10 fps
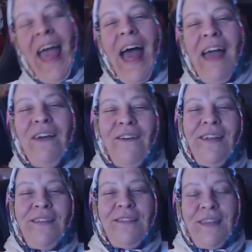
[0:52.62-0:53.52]
I'm
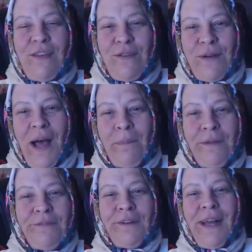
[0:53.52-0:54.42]
going to teach you a
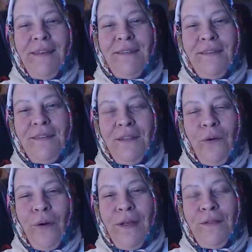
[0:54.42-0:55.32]
couple phrases that are
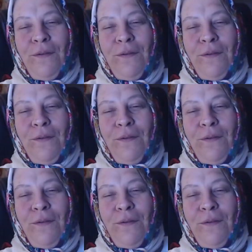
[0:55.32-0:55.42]
going